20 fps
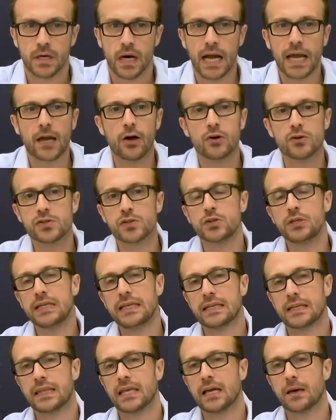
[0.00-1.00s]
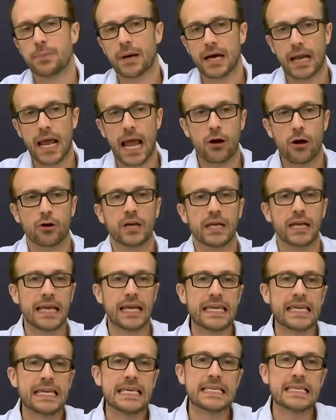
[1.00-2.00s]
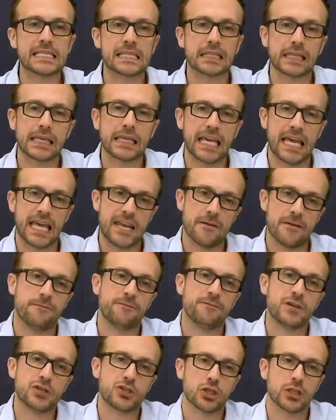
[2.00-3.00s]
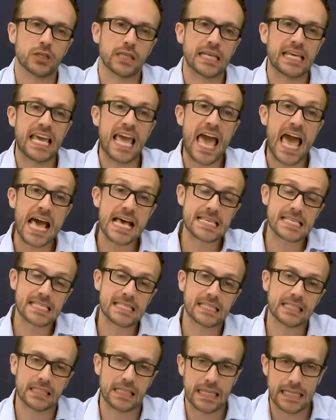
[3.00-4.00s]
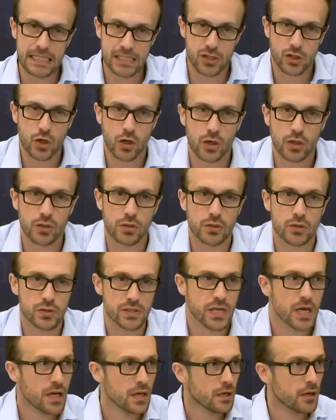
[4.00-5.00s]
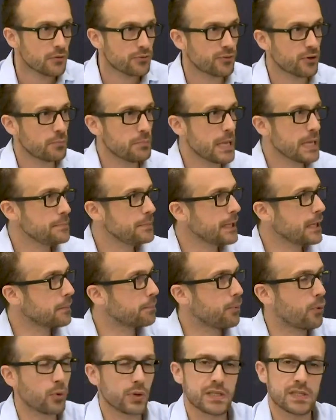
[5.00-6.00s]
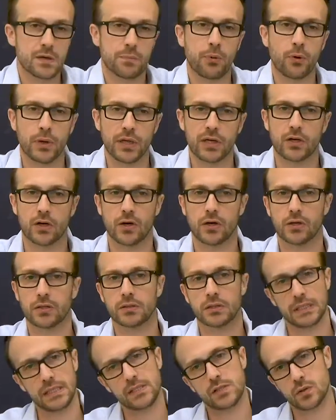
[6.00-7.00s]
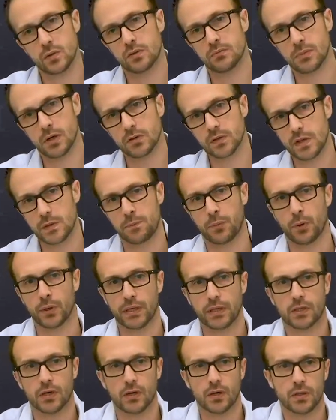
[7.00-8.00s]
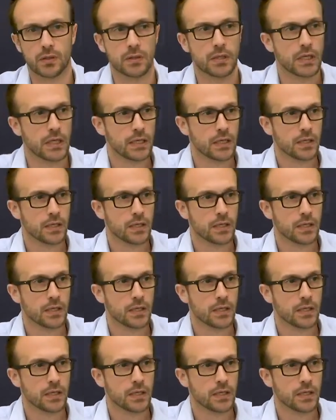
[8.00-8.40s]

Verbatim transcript: I also need to think about how can I easily and efficiently escalate calls from maybe a point-to-point call into a multi-point call.